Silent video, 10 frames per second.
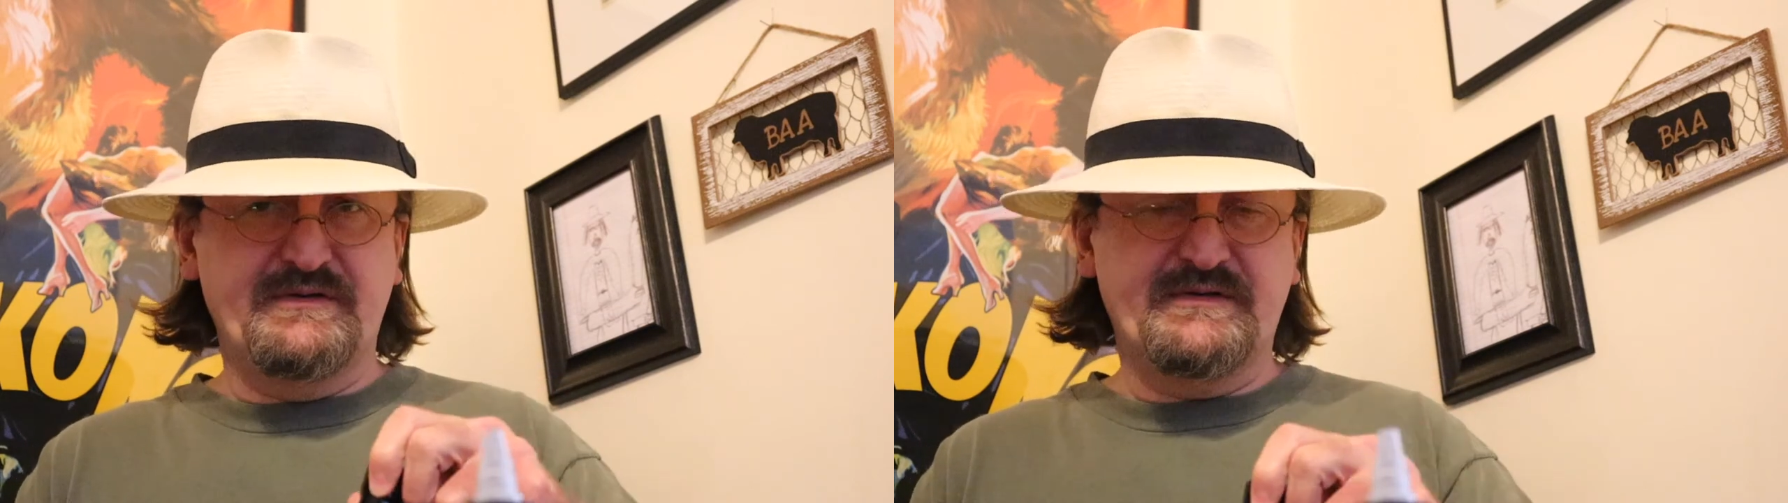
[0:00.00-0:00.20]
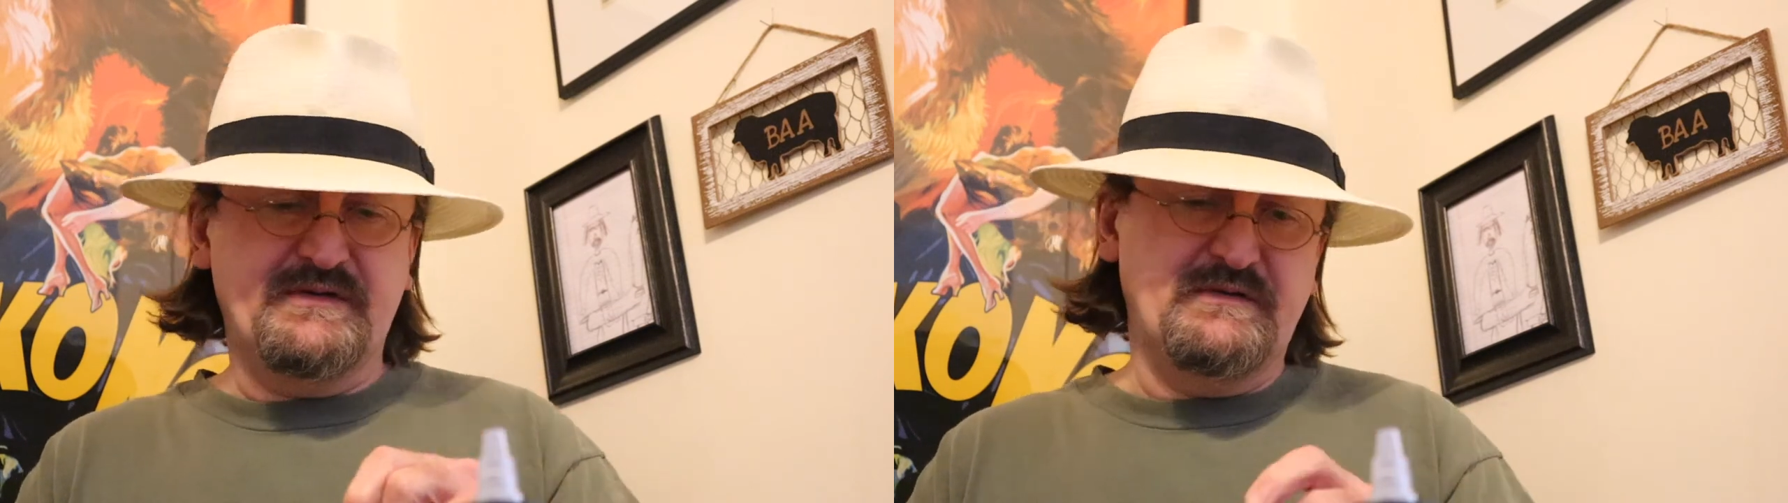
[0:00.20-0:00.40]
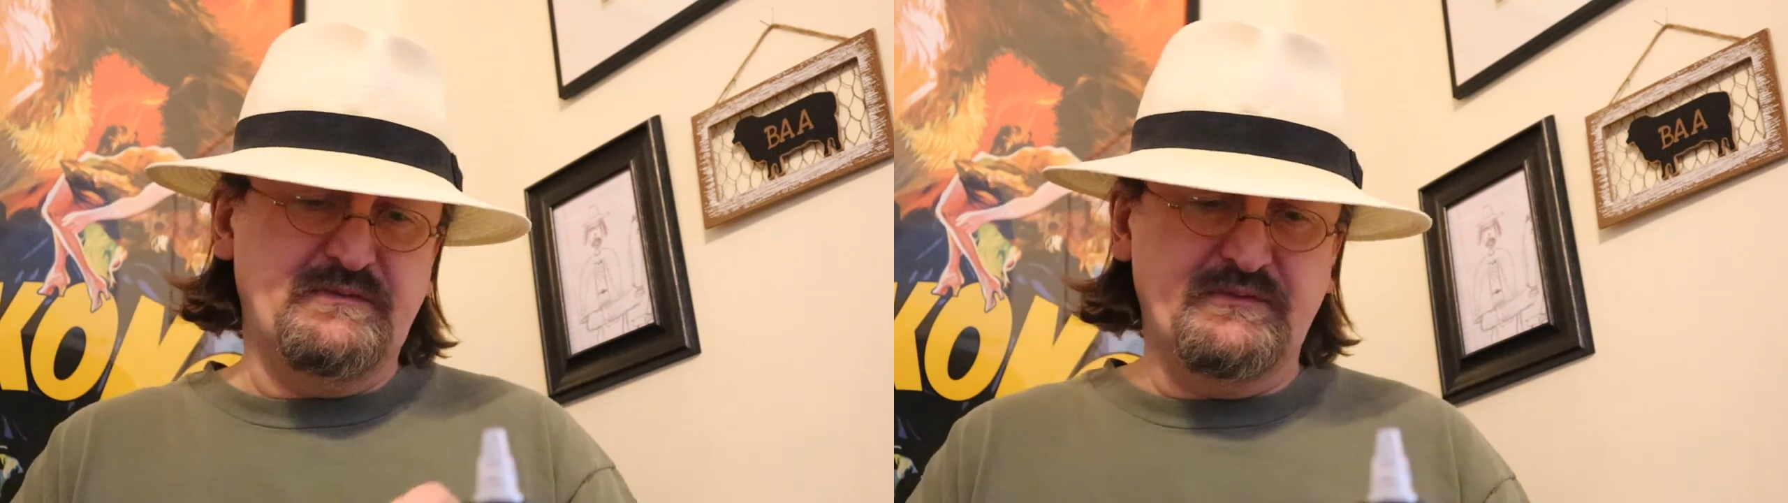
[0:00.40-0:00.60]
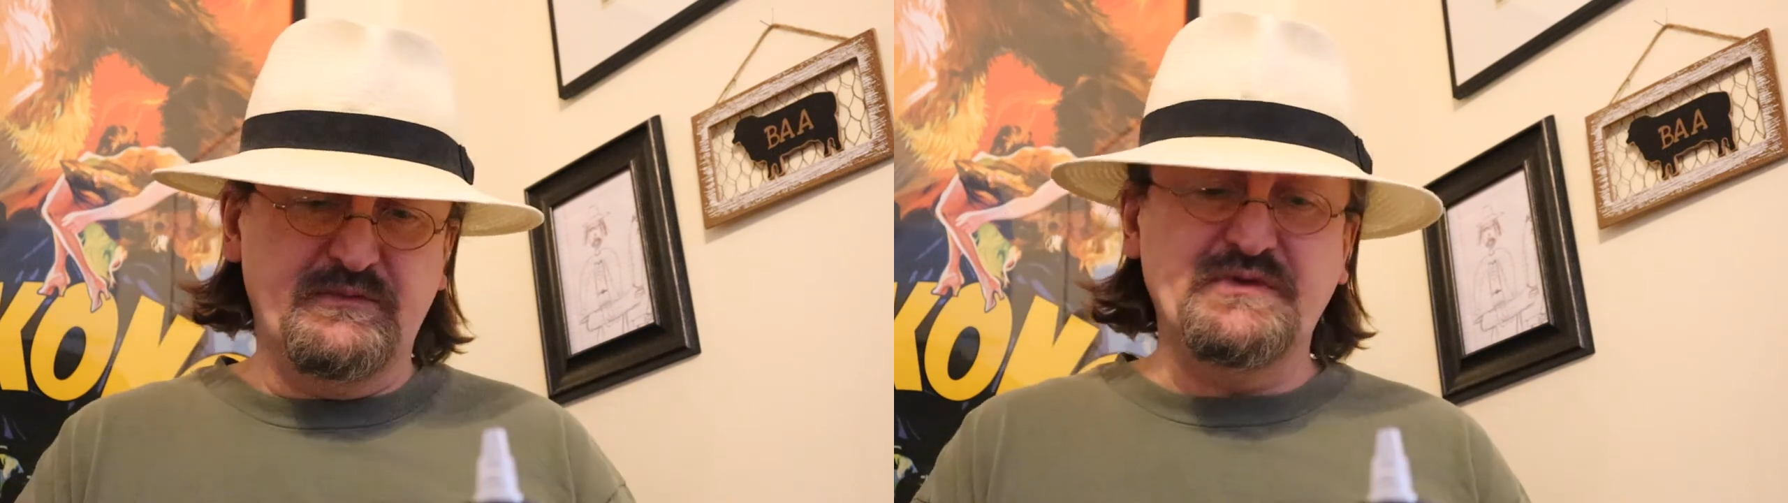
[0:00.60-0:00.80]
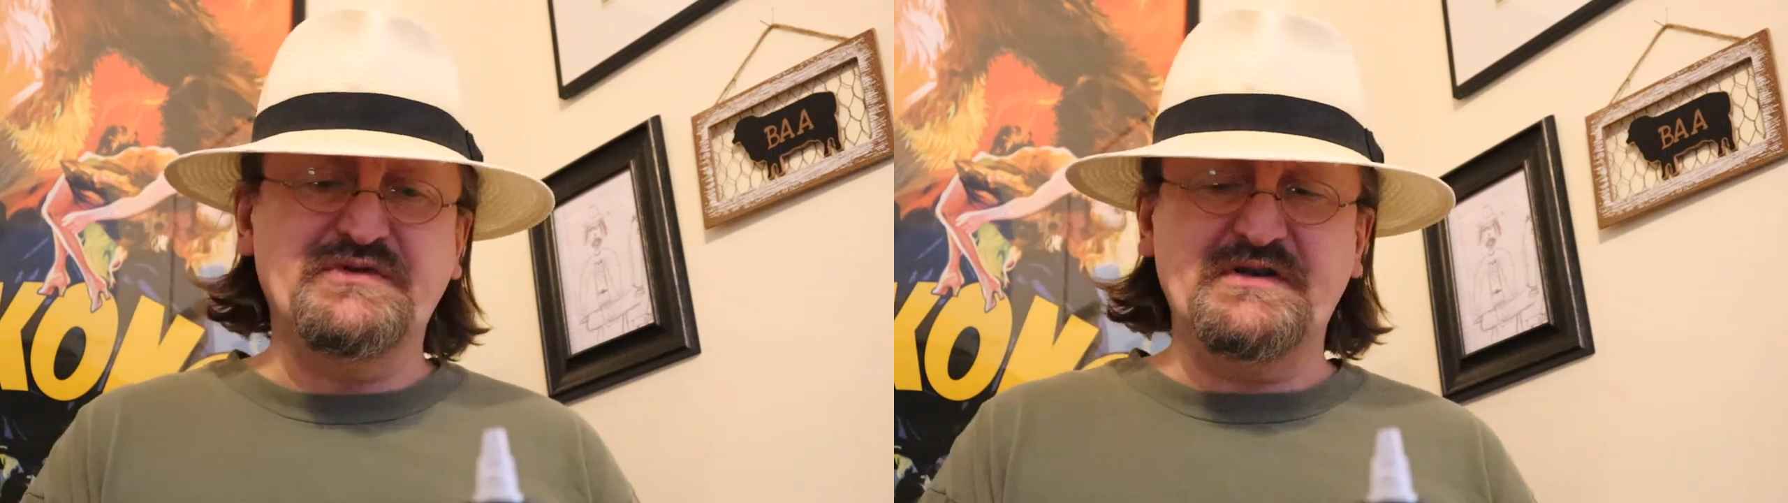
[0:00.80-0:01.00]
So
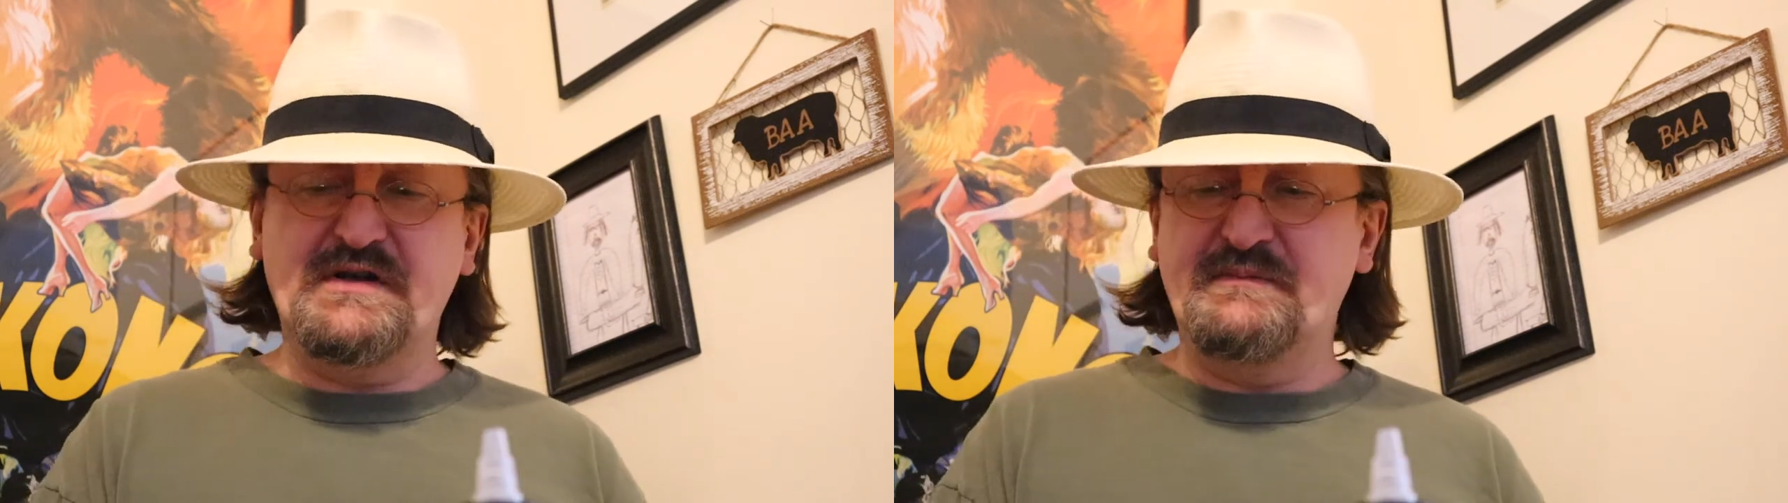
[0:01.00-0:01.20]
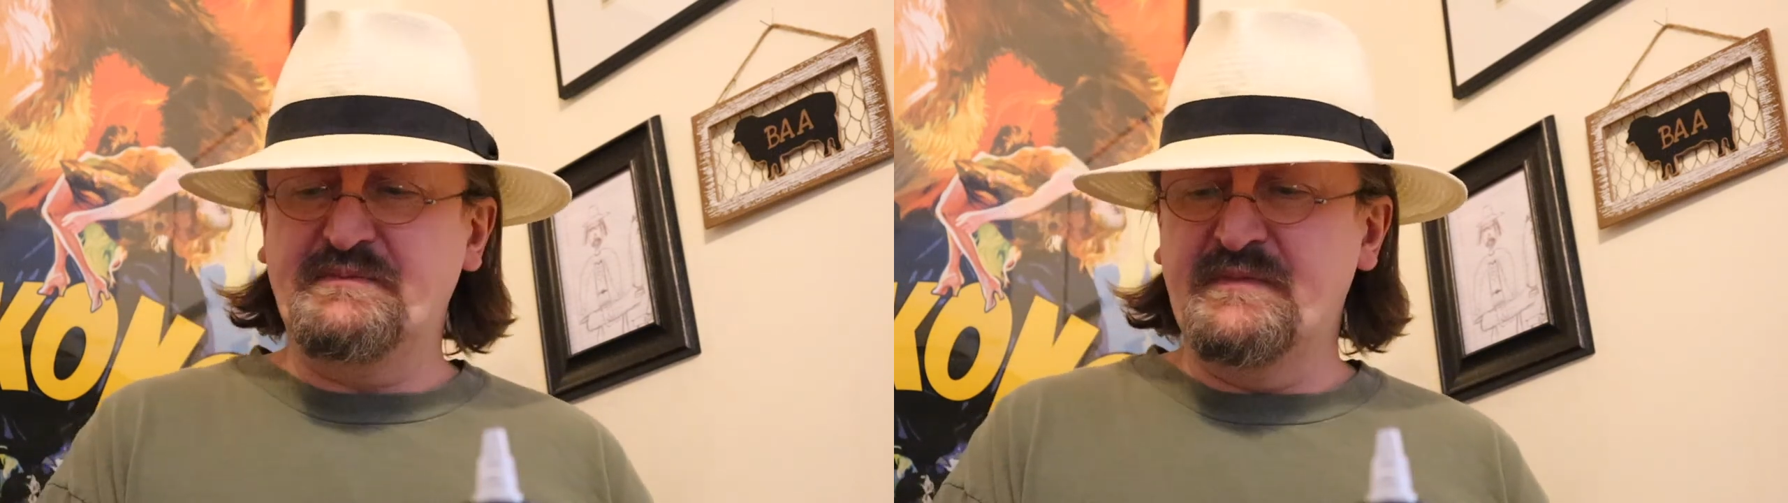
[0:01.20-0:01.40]
we'll see.